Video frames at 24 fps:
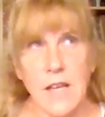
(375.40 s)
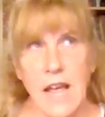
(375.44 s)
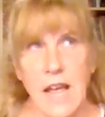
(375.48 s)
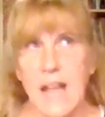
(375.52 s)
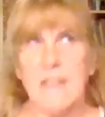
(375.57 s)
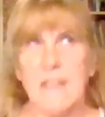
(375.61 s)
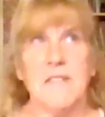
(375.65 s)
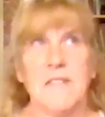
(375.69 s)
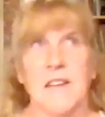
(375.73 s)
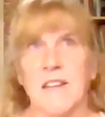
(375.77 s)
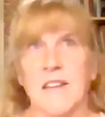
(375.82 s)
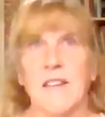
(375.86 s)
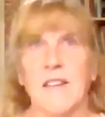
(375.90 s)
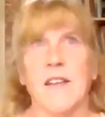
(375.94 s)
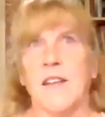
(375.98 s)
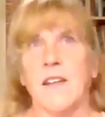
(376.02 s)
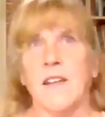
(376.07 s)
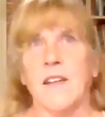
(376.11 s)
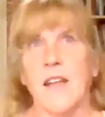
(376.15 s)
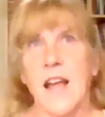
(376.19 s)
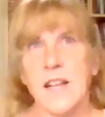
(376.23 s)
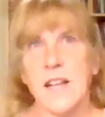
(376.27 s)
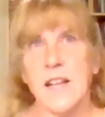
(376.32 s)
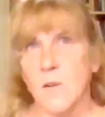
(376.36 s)
ended,
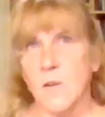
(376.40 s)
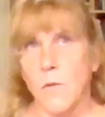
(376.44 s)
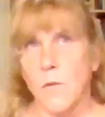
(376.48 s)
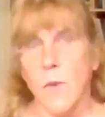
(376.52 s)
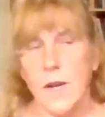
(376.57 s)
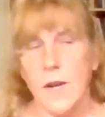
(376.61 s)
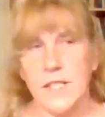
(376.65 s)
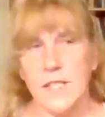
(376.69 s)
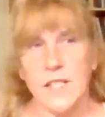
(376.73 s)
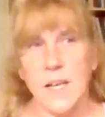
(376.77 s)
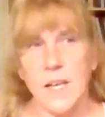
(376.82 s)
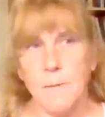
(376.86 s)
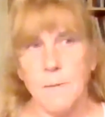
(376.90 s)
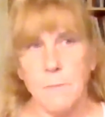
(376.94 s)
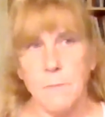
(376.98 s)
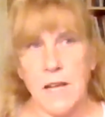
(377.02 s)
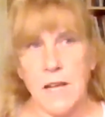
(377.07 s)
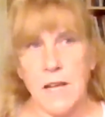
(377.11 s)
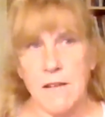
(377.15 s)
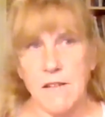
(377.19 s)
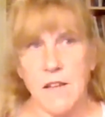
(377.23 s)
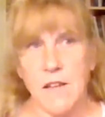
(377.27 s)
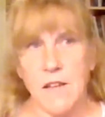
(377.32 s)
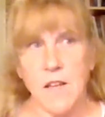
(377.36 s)
as it once had
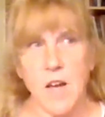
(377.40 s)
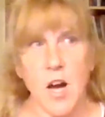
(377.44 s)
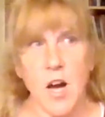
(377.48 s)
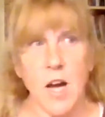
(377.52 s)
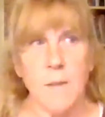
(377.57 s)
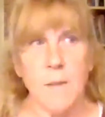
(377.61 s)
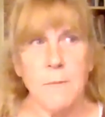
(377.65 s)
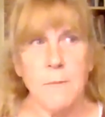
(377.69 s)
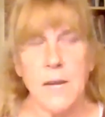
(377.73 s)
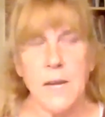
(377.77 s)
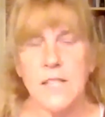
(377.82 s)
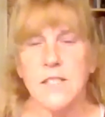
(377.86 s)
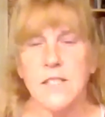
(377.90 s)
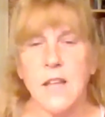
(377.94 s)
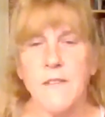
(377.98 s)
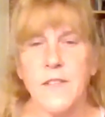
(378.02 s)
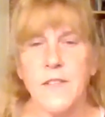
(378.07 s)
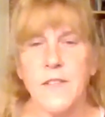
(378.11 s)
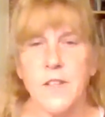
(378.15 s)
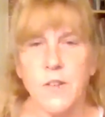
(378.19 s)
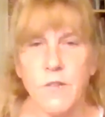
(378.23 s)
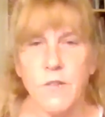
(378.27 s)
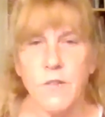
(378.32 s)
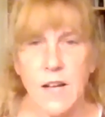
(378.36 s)
been, on May
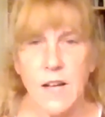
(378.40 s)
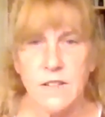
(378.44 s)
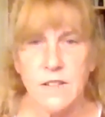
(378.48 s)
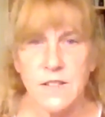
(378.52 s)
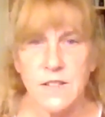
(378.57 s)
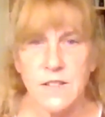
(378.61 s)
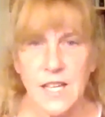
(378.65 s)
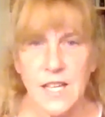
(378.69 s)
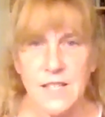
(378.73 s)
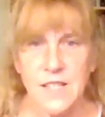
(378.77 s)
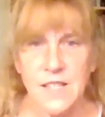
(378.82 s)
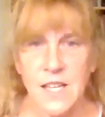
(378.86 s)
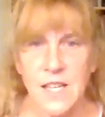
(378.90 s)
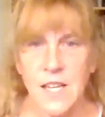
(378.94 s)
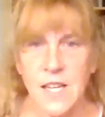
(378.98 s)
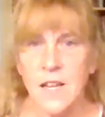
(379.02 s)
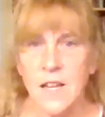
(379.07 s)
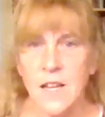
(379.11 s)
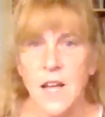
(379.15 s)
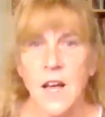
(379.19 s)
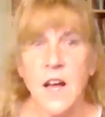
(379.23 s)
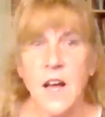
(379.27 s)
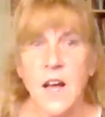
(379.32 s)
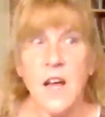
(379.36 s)
7th,
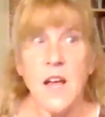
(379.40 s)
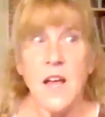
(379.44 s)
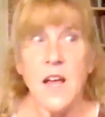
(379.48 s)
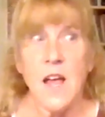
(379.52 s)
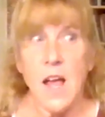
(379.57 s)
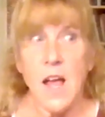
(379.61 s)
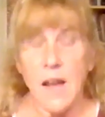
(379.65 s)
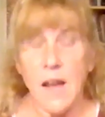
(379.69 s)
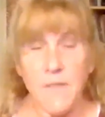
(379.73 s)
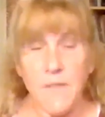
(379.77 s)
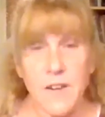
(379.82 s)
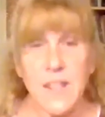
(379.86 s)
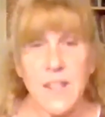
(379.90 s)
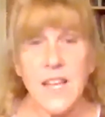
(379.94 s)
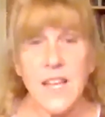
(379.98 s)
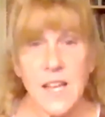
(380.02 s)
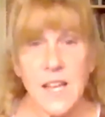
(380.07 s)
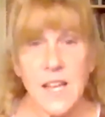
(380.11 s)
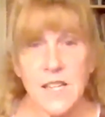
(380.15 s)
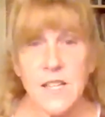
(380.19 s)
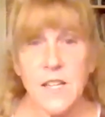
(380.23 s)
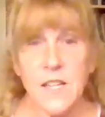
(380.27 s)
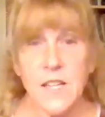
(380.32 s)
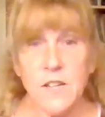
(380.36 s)
2016, everything
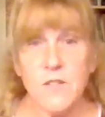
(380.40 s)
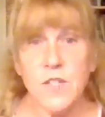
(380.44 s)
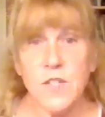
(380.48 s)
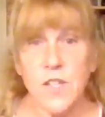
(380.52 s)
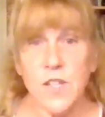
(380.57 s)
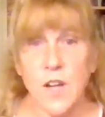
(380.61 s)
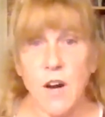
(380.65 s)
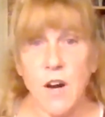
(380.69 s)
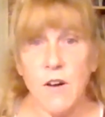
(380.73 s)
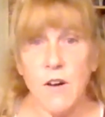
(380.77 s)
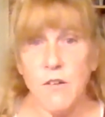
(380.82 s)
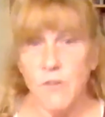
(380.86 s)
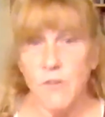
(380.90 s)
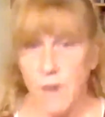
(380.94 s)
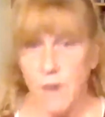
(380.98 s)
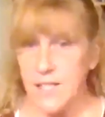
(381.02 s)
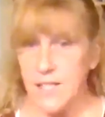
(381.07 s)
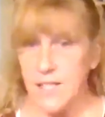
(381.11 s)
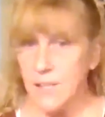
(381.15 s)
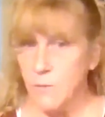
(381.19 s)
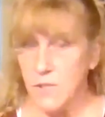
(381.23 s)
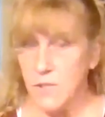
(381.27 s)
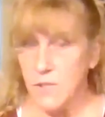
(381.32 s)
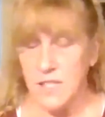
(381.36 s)
continues to go.
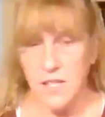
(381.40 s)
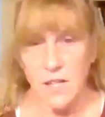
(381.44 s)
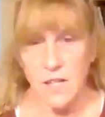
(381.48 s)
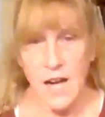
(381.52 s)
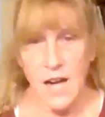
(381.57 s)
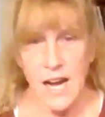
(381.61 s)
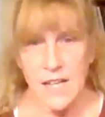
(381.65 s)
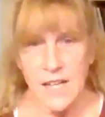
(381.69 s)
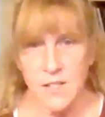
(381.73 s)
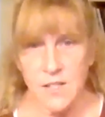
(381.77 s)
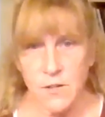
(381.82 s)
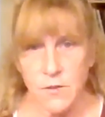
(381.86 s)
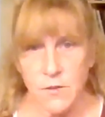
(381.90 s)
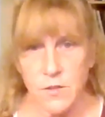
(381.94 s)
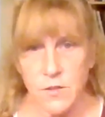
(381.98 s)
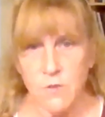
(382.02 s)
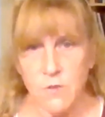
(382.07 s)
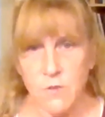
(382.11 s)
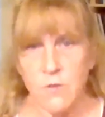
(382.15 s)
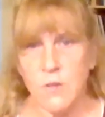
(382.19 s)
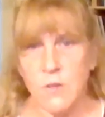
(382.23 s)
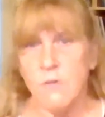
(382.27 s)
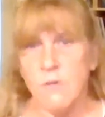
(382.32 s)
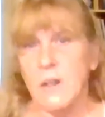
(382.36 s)
Gracie was still a high school
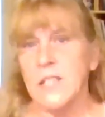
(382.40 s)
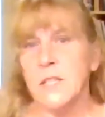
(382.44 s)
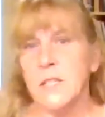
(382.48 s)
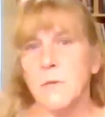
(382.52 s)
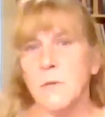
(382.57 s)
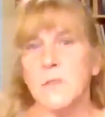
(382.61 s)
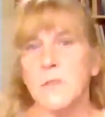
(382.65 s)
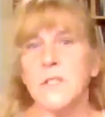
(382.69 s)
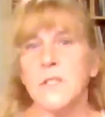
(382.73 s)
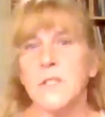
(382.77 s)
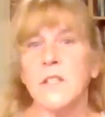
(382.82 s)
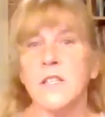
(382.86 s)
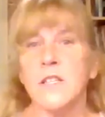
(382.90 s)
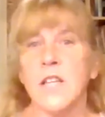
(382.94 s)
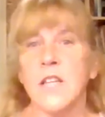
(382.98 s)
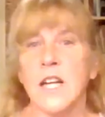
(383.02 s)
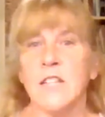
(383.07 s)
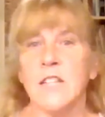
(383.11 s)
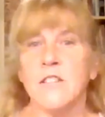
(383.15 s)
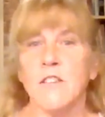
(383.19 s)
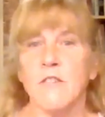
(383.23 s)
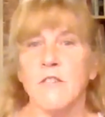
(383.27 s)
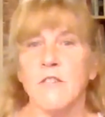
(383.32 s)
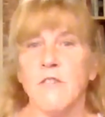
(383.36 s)
student. Gracie was still a
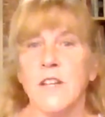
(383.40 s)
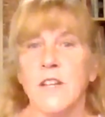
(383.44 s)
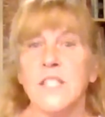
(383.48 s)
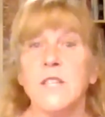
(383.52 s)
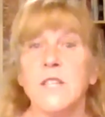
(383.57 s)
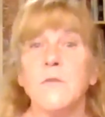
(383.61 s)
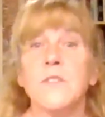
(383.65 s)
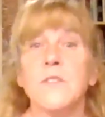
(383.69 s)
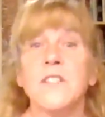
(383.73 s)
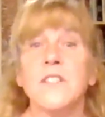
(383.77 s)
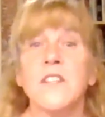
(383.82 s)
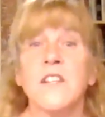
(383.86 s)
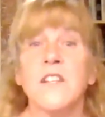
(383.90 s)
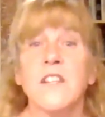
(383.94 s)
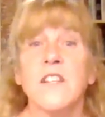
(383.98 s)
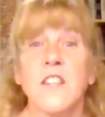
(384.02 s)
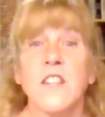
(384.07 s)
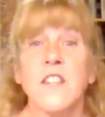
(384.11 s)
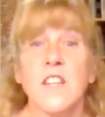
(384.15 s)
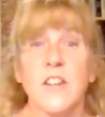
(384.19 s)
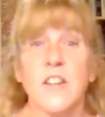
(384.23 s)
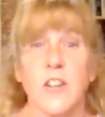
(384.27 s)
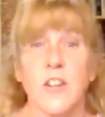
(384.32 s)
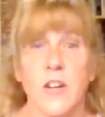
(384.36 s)
dancer. Gracie was still in
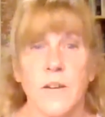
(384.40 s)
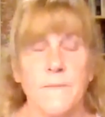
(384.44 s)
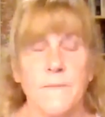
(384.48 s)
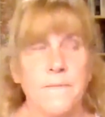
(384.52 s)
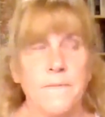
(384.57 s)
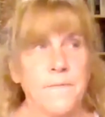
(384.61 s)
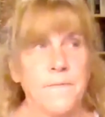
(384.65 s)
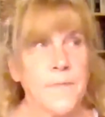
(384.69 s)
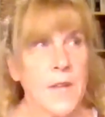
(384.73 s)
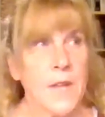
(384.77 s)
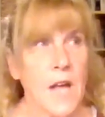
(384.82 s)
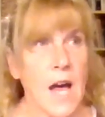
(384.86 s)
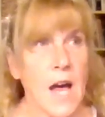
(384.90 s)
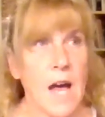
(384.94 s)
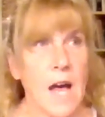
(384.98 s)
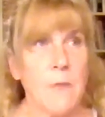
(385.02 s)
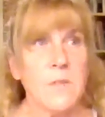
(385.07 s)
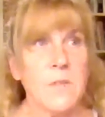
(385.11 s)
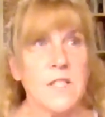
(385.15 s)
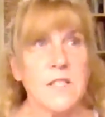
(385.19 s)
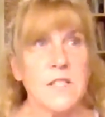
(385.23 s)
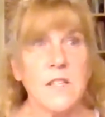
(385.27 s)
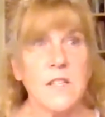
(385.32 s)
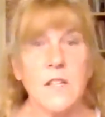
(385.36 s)
theater. I
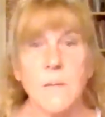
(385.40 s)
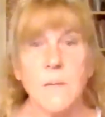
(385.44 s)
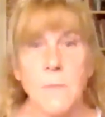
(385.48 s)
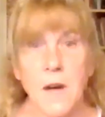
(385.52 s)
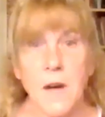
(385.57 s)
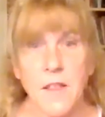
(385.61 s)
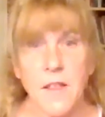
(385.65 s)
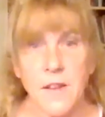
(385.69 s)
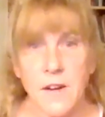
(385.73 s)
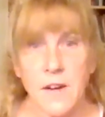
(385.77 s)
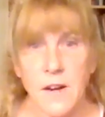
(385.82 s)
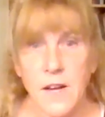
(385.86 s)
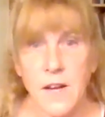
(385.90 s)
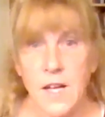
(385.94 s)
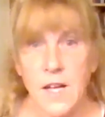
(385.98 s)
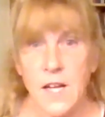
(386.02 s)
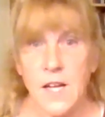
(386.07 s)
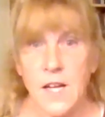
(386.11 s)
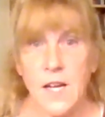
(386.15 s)
was still a mother.